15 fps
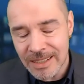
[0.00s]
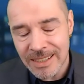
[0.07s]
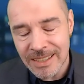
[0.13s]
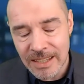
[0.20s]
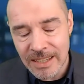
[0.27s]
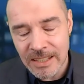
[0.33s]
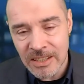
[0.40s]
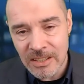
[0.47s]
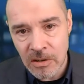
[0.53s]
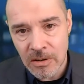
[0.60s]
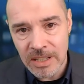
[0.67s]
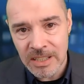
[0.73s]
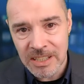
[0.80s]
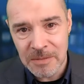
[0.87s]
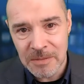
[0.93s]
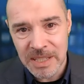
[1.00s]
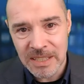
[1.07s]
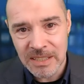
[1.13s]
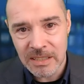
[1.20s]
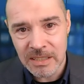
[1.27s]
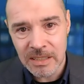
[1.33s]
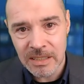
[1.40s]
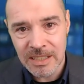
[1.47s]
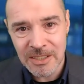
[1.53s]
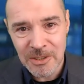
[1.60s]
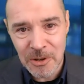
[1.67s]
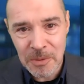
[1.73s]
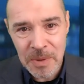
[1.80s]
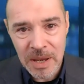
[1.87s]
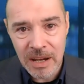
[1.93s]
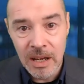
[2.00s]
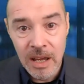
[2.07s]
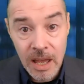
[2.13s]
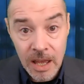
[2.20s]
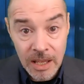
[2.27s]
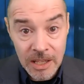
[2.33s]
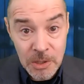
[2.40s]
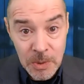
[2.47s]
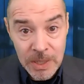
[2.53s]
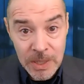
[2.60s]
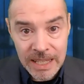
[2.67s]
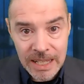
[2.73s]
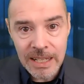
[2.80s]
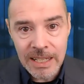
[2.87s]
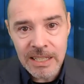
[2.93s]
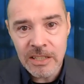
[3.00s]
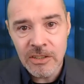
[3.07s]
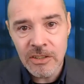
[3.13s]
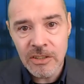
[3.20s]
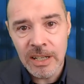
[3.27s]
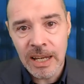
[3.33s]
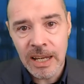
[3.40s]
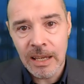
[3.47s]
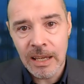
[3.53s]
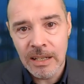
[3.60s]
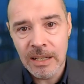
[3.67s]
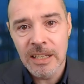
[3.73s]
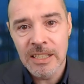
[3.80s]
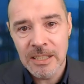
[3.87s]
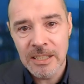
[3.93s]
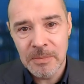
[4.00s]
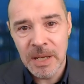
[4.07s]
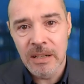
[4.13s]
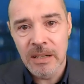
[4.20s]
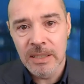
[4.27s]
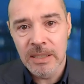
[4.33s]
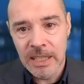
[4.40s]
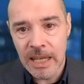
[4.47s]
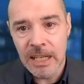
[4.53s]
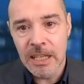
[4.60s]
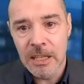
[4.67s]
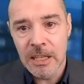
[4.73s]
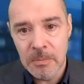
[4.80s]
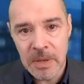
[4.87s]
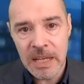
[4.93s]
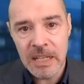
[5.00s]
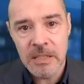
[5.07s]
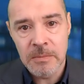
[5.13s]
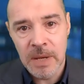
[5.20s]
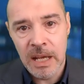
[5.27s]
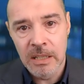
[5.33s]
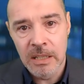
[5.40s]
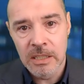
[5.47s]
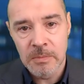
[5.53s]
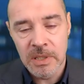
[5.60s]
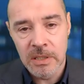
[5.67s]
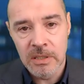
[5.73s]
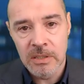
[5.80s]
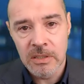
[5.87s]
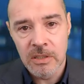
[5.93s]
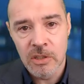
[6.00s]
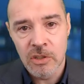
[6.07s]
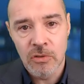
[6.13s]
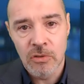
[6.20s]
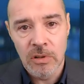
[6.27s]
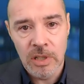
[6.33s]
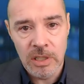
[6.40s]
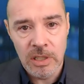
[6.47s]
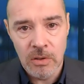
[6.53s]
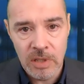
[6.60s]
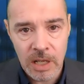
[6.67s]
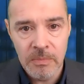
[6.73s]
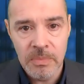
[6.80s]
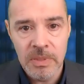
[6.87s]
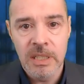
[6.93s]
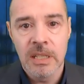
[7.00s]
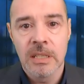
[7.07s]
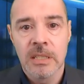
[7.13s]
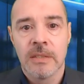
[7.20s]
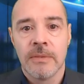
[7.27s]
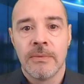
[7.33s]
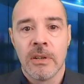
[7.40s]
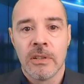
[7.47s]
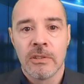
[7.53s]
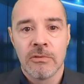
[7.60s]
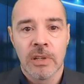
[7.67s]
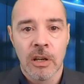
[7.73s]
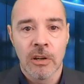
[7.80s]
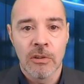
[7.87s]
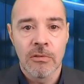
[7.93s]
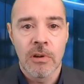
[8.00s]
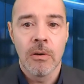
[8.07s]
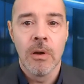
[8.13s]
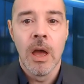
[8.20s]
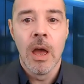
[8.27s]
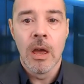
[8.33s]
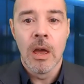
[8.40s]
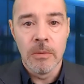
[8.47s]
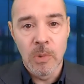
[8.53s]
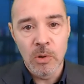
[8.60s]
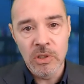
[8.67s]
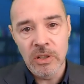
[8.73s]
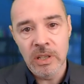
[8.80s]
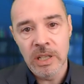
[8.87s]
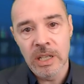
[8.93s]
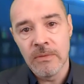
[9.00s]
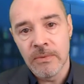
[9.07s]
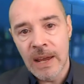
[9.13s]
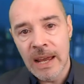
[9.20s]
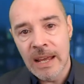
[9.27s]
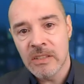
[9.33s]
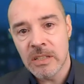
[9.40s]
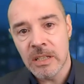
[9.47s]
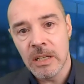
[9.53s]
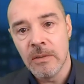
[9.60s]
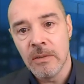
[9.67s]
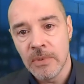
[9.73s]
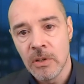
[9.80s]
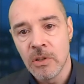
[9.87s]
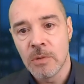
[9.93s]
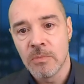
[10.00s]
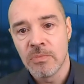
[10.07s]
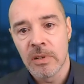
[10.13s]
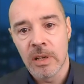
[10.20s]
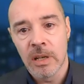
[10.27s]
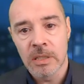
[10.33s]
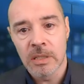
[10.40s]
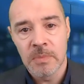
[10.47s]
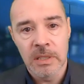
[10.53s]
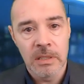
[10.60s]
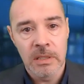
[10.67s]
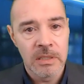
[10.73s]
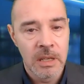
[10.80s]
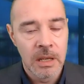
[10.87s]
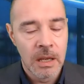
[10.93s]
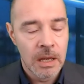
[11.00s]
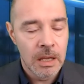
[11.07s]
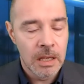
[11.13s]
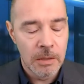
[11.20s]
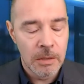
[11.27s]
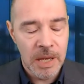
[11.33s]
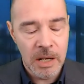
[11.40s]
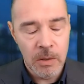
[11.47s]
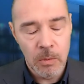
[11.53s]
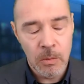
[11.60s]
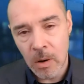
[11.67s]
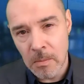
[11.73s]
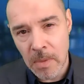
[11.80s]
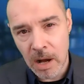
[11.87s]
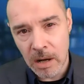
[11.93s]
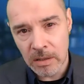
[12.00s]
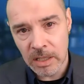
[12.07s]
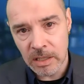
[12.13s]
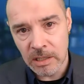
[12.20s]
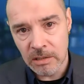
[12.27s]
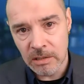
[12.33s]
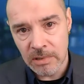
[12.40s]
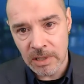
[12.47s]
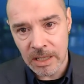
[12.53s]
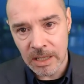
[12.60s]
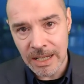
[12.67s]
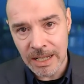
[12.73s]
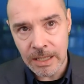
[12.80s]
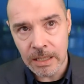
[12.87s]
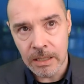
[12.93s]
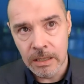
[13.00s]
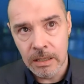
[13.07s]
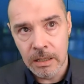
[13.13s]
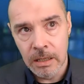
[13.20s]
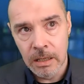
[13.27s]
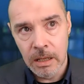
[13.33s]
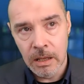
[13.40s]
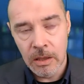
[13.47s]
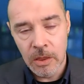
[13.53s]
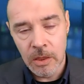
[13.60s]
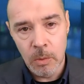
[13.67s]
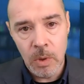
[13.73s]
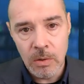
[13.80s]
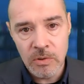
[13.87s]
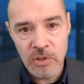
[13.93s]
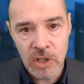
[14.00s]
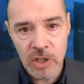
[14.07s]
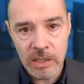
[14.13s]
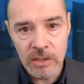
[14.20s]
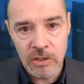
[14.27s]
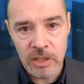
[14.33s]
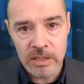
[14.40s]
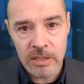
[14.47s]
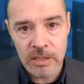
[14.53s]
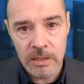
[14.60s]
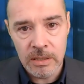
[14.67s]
There's a science to business. It's not about doing the least you can. It's about getting the best balance, because the stronger your company is, the faster it can grow, the more you can invest in future products, because no matter what market you're in, the world changes.